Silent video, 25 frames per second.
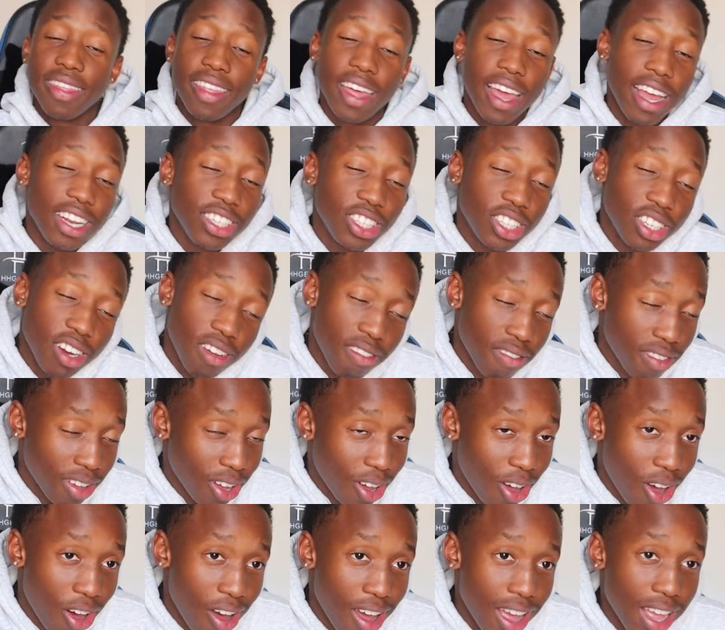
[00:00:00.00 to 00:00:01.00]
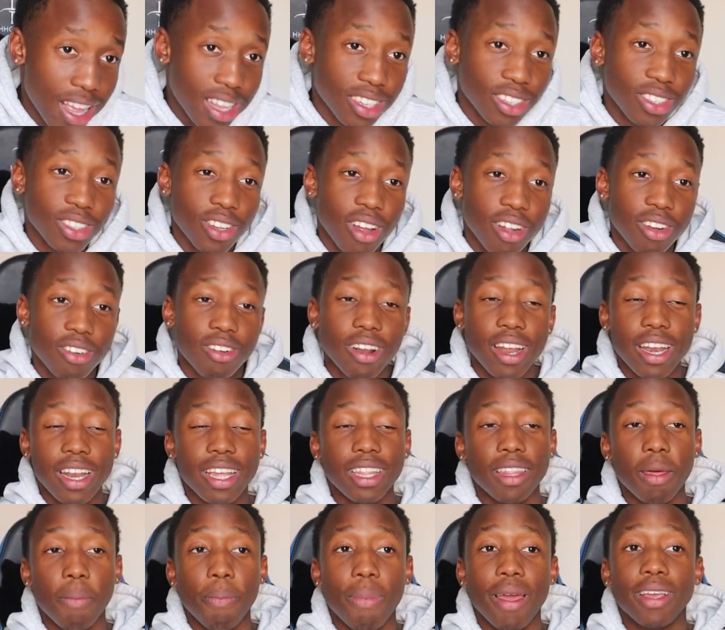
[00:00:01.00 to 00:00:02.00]
The engine of the car is not
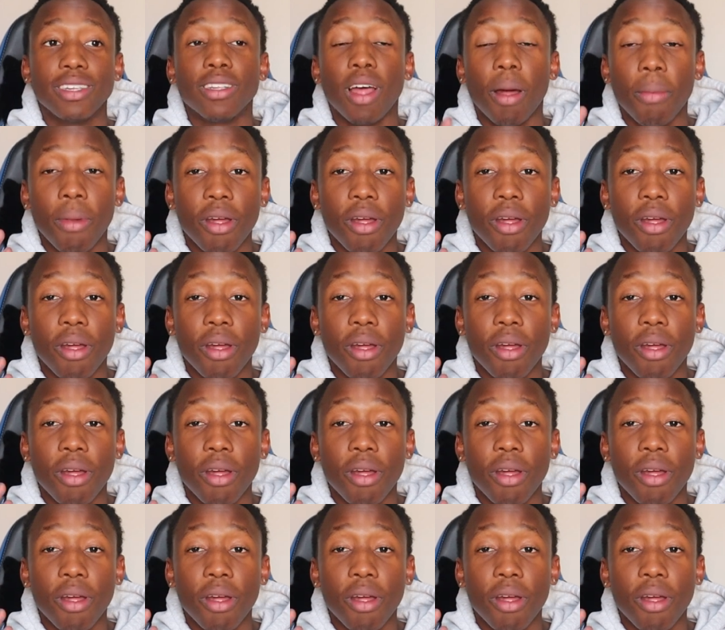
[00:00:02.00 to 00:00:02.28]
running the best.